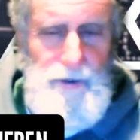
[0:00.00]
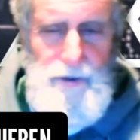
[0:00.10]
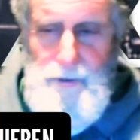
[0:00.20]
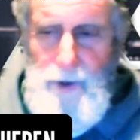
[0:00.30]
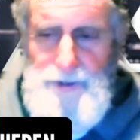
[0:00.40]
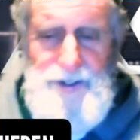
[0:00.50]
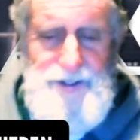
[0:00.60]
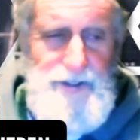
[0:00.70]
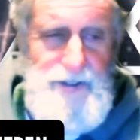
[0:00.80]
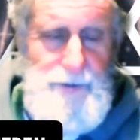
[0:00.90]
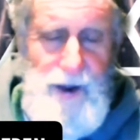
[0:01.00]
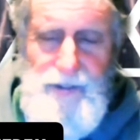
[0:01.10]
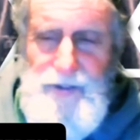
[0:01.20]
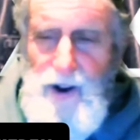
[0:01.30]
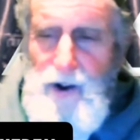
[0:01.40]
Moses said
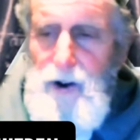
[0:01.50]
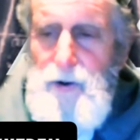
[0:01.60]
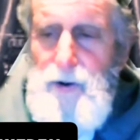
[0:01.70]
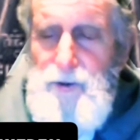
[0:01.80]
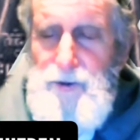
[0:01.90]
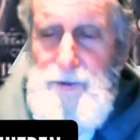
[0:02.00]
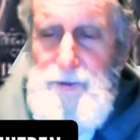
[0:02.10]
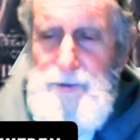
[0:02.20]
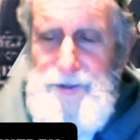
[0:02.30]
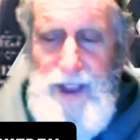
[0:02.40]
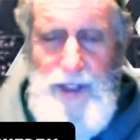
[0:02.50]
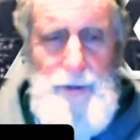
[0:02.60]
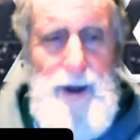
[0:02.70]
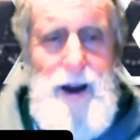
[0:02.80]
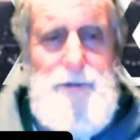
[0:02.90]
to Pharaoh, send
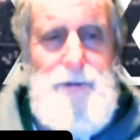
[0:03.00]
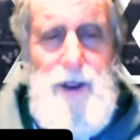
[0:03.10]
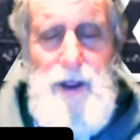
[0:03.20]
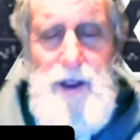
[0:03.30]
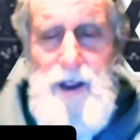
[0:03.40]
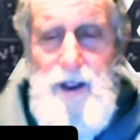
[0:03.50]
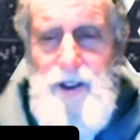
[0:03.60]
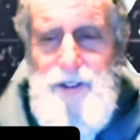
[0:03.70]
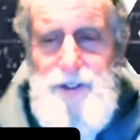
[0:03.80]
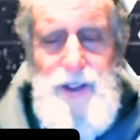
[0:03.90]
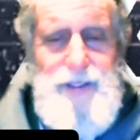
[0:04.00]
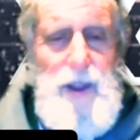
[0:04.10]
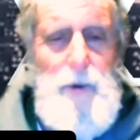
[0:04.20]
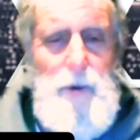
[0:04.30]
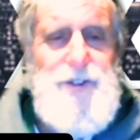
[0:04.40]
them out so that
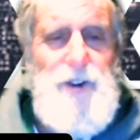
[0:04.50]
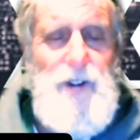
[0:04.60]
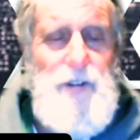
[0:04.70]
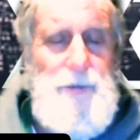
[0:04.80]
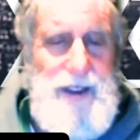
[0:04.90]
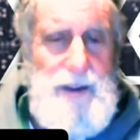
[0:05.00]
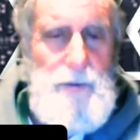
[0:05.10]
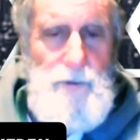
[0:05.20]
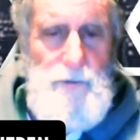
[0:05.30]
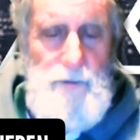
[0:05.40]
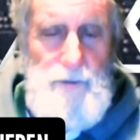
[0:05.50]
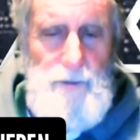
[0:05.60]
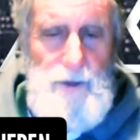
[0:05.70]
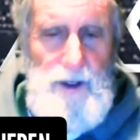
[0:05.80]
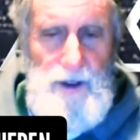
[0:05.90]
they will serve me.
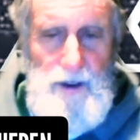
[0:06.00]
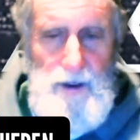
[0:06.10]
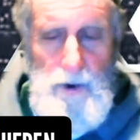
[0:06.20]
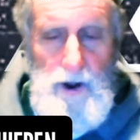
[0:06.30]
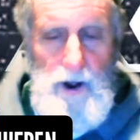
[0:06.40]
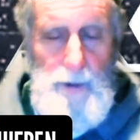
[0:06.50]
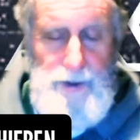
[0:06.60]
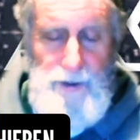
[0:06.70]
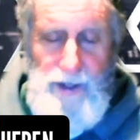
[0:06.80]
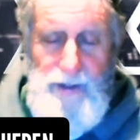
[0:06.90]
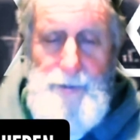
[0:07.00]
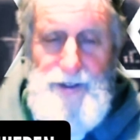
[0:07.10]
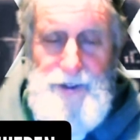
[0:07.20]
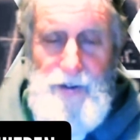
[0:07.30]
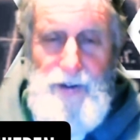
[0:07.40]
Well, up till then, they've
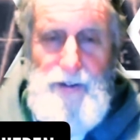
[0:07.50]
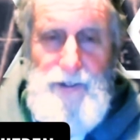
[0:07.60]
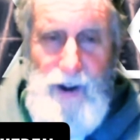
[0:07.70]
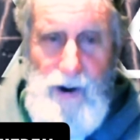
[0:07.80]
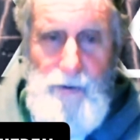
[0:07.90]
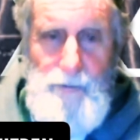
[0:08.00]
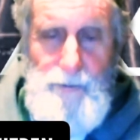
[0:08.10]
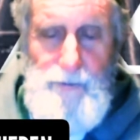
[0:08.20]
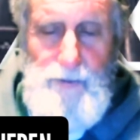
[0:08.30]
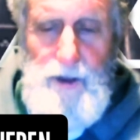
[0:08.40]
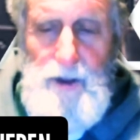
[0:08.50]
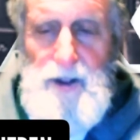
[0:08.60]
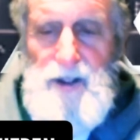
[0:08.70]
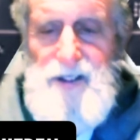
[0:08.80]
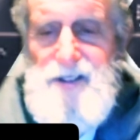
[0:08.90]
been serving Pharaoh.
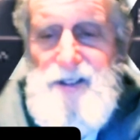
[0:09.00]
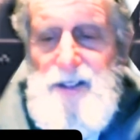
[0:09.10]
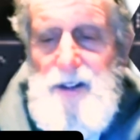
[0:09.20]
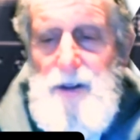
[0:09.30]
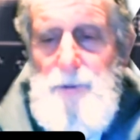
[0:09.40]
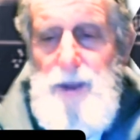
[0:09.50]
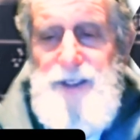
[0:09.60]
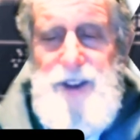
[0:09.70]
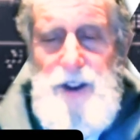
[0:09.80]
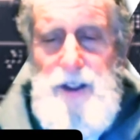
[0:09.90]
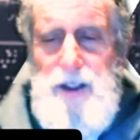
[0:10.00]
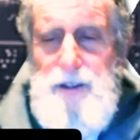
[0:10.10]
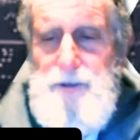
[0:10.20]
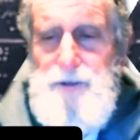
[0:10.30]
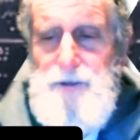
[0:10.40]

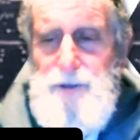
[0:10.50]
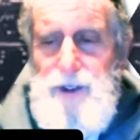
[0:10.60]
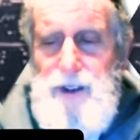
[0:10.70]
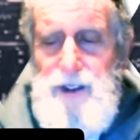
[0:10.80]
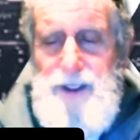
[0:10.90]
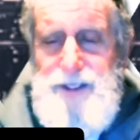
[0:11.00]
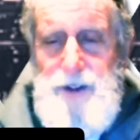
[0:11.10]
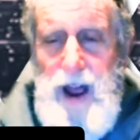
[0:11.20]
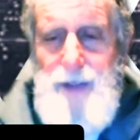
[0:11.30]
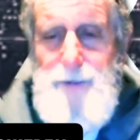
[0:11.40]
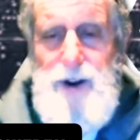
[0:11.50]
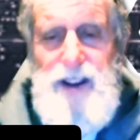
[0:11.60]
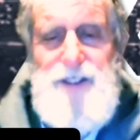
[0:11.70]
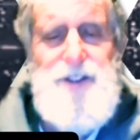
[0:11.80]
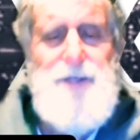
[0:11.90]
Basically, Mitzrayim, or
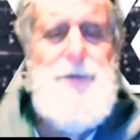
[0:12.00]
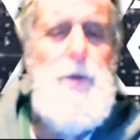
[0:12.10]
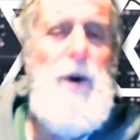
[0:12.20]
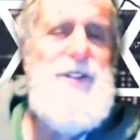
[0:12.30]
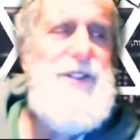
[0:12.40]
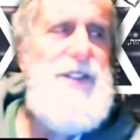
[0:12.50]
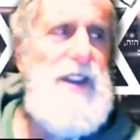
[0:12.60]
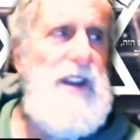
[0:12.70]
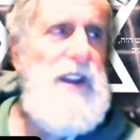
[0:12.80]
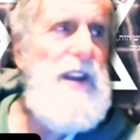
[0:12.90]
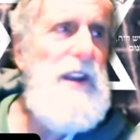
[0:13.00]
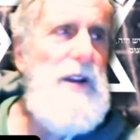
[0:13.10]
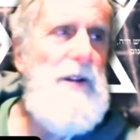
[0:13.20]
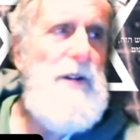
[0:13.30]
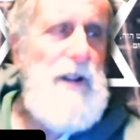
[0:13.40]
Egypt, was
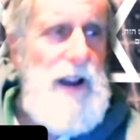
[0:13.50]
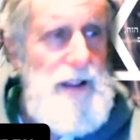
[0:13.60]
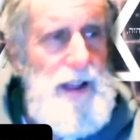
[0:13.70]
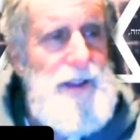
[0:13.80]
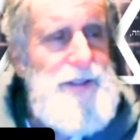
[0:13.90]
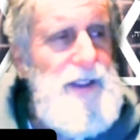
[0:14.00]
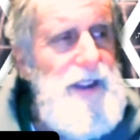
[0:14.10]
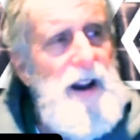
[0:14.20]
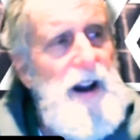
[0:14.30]
the kind of like the,